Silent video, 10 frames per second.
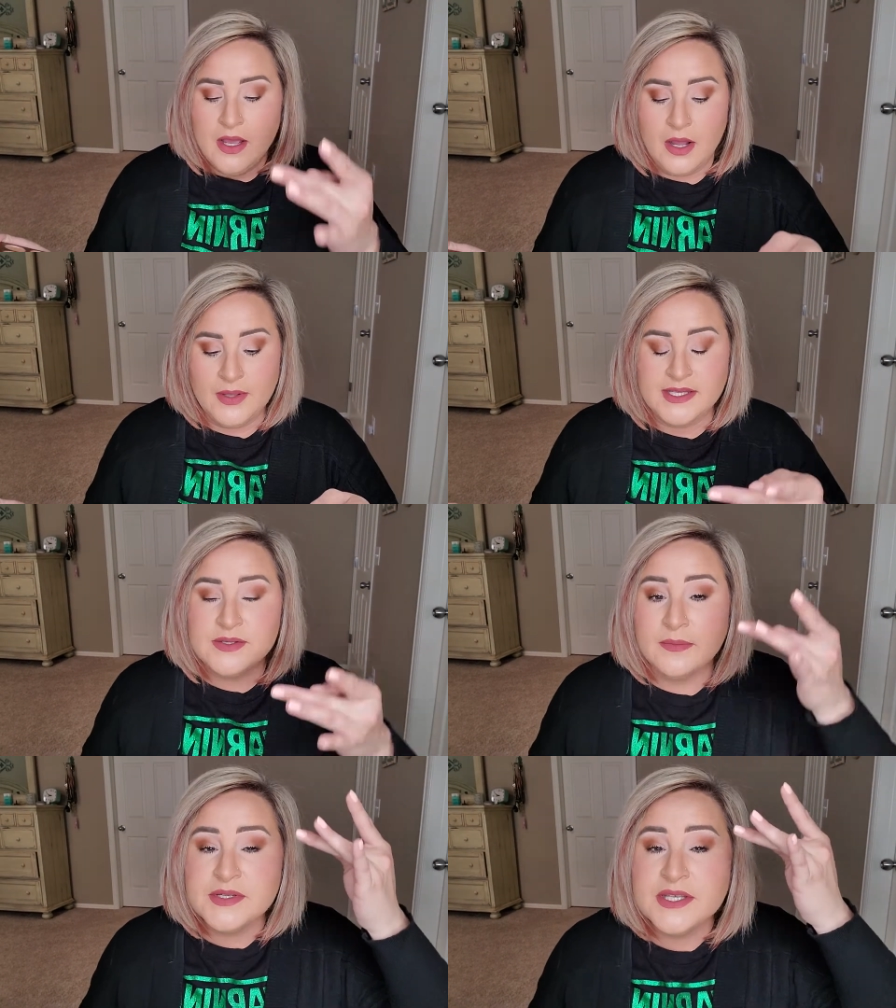Okay,
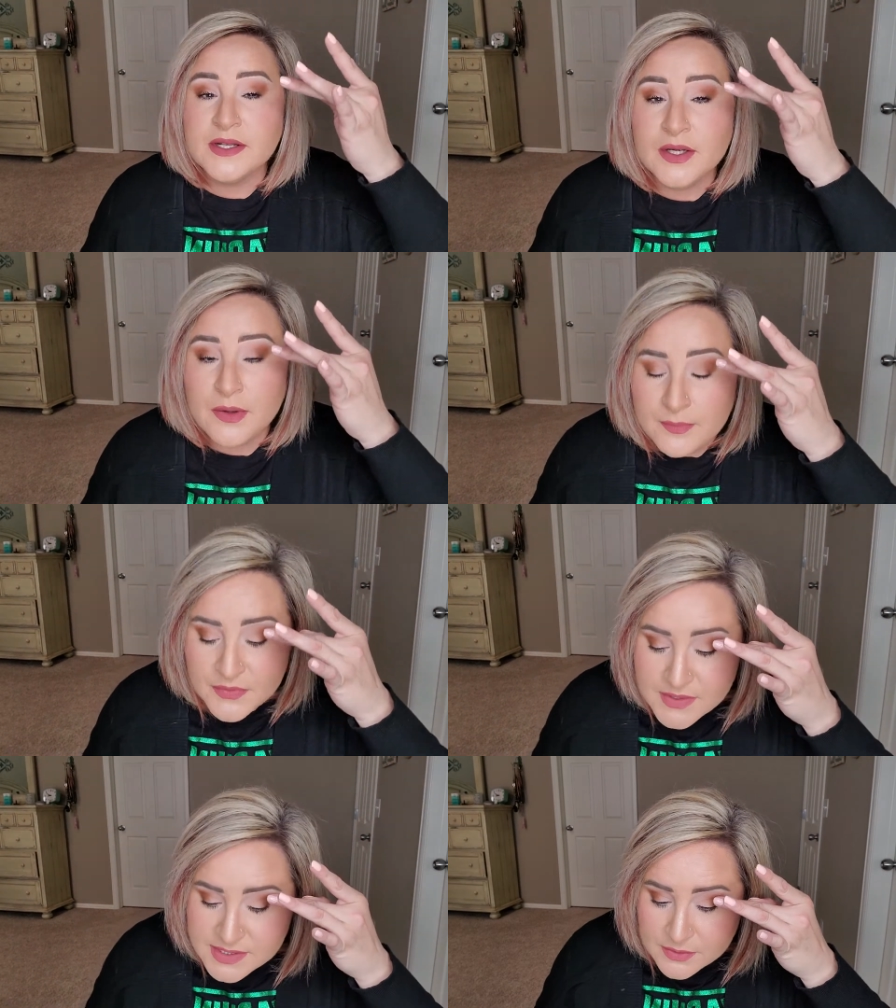so I'm just going to go in
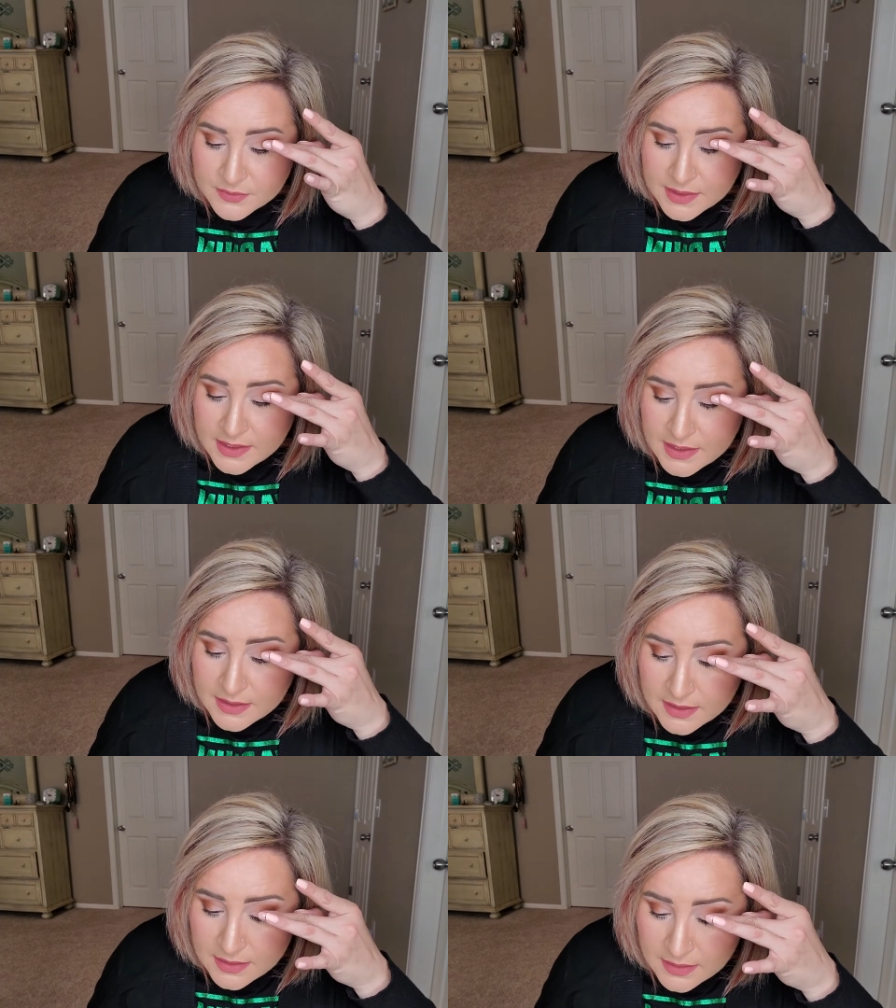with this green.